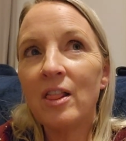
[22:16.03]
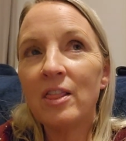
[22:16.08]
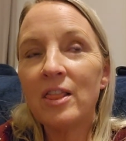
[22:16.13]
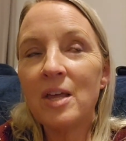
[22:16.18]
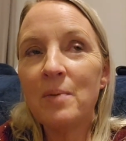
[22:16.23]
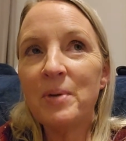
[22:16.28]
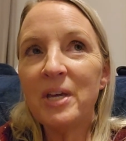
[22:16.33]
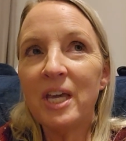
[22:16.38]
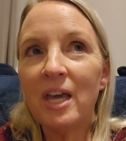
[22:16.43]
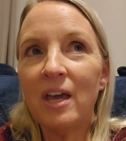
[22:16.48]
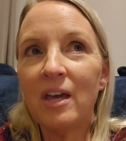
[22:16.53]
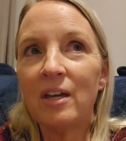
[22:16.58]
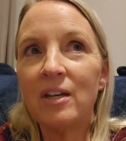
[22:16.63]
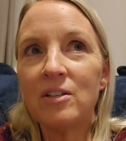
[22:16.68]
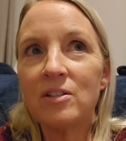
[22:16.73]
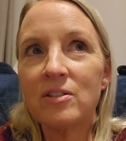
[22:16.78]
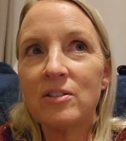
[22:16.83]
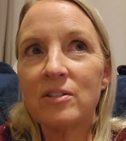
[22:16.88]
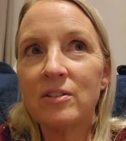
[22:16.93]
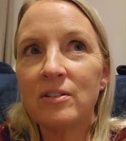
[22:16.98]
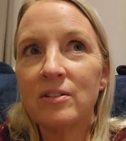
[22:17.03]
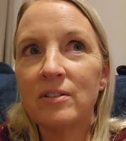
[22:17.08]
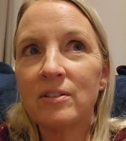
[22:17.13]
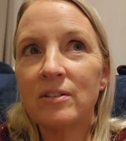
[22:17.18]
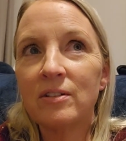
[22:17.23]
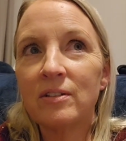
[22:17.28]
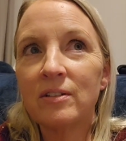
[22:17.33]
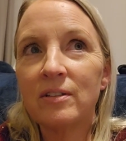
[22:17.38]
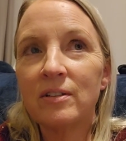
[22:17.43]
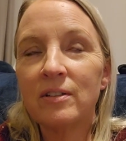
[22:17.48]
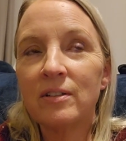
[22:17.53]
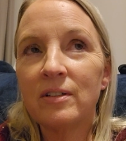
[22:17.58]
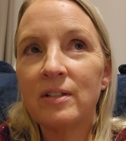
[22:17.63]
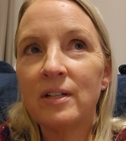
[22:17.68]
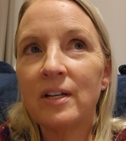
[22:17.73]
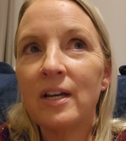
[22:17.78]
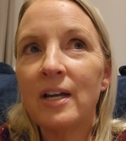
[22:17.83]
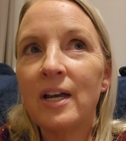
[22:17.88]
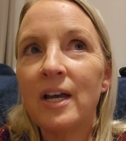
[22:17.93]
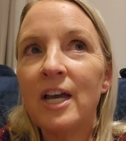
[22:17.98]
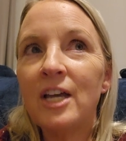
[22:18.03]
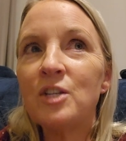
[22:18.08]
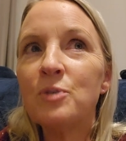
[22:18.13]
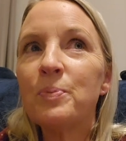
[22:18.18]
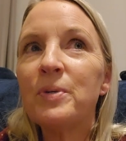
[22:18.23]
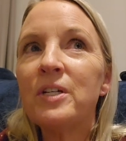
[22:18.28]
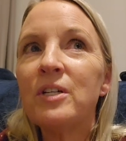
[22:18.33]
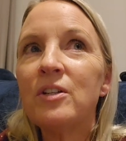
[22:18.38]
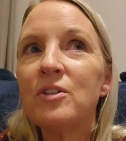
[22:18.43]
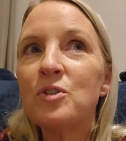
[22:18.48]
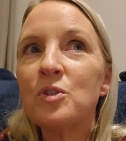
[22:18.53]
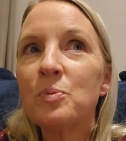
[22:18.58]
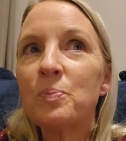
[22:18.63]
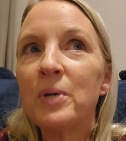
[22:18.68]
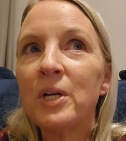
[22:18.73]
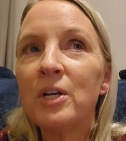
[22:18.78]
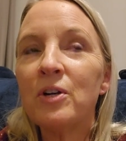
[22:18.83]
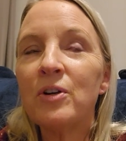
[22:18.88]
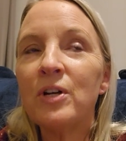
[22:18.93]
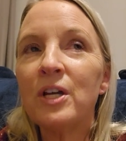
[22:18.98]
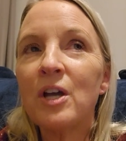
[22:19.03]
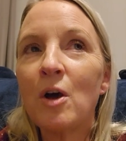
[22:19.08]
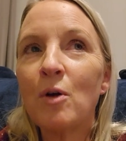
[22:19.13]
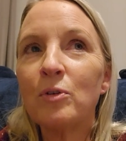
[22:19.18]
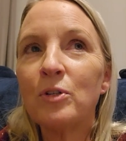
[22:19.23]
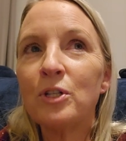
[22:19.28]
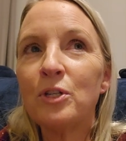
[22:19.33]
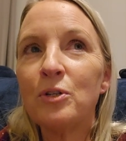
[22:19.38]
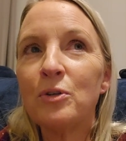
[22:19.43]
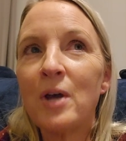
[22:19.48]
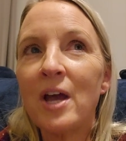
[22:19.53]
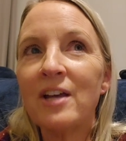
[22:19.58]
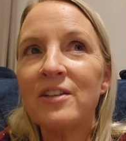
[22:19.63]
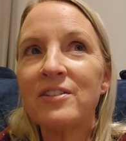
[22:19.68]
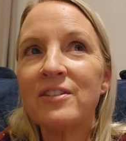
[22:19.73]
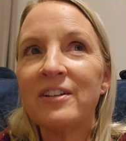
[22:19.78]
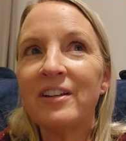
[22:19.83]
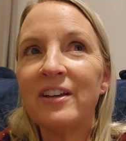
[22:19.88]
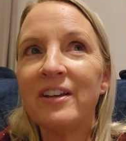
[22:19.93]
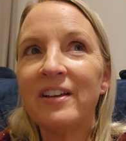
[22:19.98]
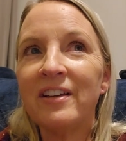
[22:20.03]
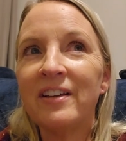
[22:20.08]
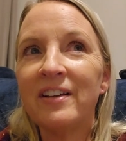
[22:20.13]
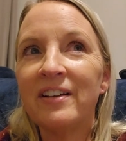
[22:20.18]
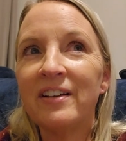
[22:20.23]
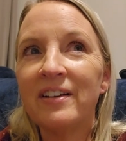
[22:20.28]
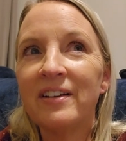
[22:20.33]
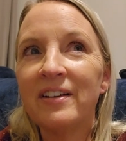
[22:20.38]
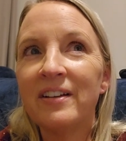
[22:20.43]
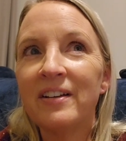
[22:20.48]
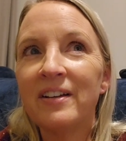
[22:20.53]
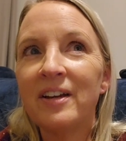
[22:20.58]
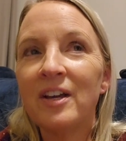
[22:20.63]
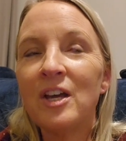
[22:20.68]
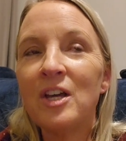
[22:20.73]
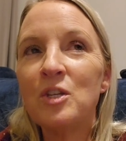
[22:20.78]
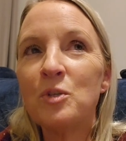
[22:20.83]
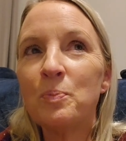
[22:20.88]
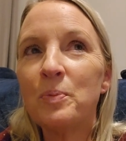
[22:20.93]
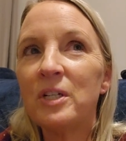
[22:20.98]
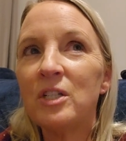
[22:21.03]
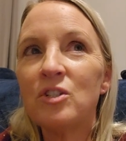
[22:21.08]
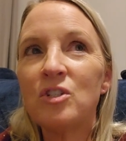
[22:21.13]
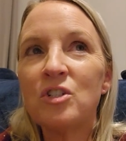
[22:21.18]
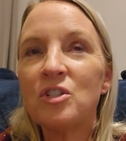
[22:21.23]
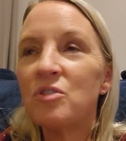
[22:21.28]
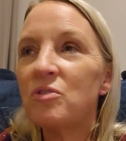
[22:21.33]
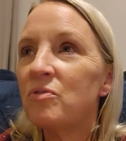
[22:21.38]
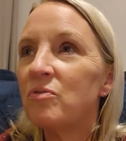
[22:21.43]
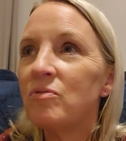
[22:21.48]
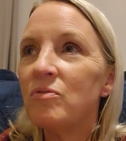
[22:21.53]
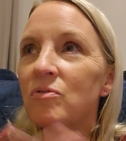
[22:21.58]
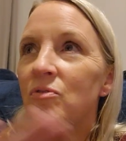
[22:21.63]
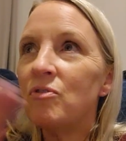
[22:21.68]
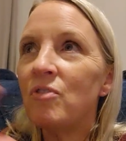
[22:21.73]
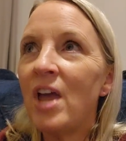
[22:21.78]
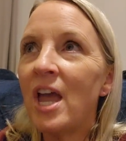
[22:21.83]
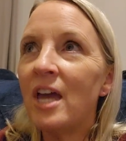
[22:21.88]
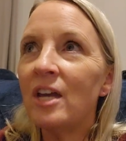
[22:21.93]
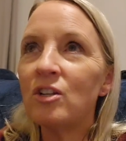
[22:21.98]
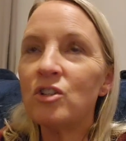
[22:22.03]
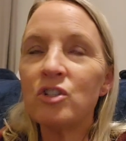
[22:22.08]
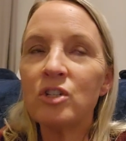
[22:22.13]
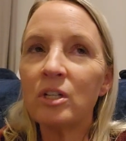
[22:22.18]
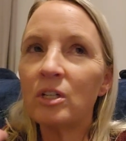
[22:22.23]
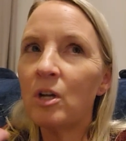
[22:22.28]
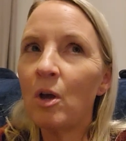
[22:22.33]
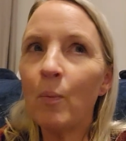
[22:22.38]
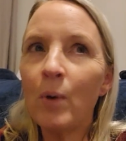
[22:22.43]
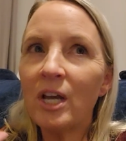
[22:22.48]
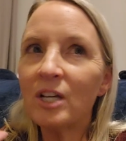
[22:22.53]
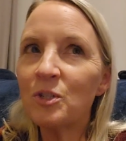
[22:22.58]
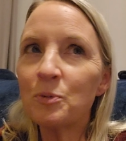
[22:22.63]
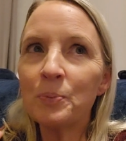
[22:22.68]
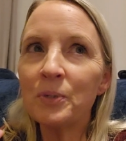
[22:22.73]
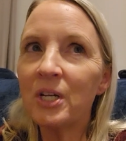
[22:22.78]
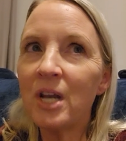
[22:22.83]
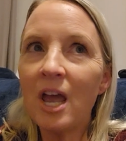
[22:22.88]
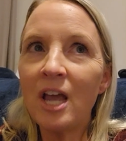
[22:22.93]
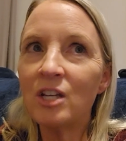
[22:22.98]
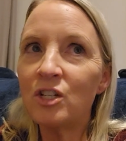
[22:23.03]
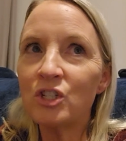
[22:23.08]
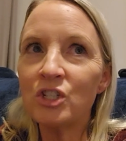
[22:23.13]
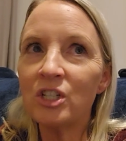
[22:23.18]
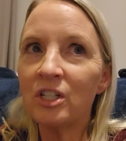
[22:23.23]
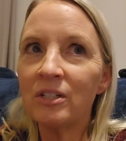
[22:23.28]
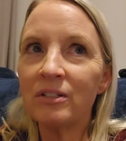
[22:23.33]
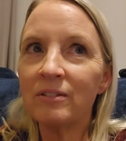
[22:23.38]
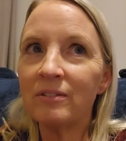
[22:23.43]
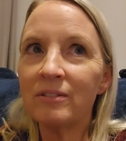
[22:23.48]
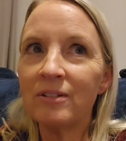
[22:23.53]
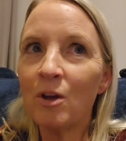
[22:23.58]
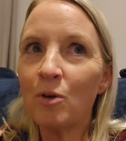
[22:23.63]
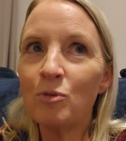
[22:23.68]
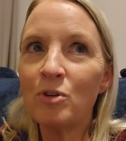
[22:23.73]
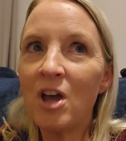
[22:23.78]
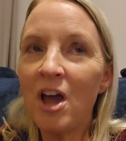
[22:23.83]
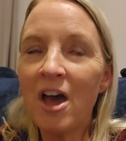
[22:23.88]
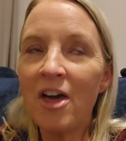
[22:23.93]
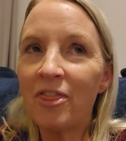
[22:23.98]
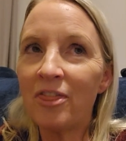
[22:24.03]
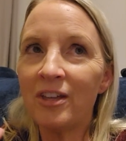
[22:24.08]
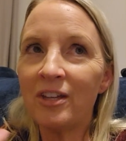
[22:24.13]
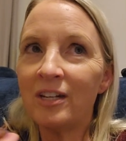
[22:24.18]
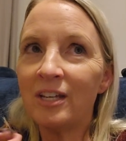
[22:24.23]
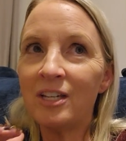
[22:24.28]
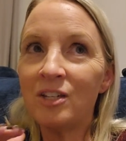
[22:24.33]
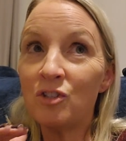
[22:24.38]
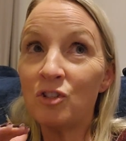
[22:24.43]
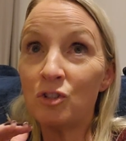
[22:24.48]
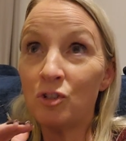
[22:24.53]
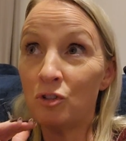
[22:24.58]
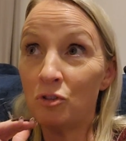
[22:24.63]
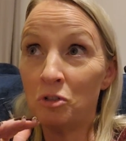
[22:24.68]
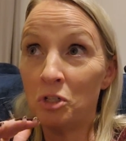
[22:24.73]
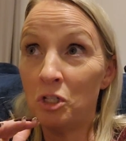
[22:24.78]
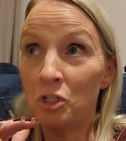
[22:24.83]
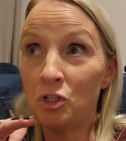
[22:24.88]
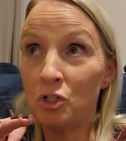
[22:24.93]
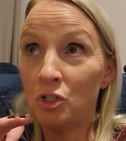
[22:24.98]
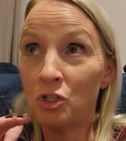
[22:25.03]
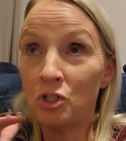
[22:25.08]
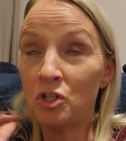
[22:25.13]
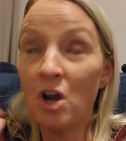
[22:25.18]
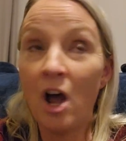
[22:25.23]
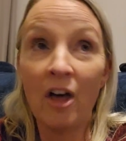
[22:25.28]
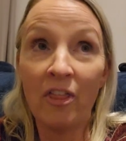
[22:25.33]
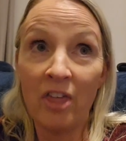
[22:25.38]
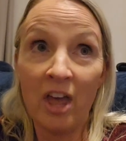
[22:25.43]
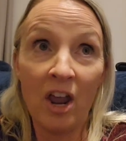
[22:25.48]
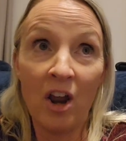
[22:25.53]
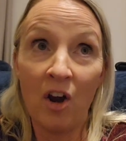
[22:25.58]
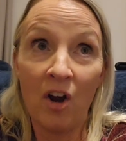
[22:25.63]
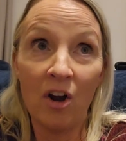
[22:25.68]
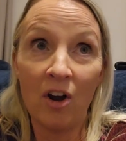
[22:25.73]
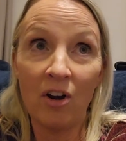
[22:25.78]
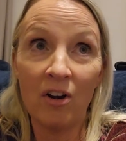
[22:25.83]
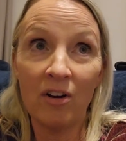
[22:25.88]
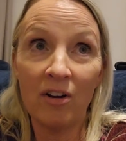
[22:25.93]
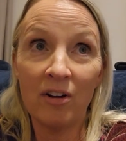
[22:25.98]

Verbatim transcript: let me guess. He's been disappearing on you, hasn't he? He's been just vanishing. No explanation, no nothing. He's, he's just not there.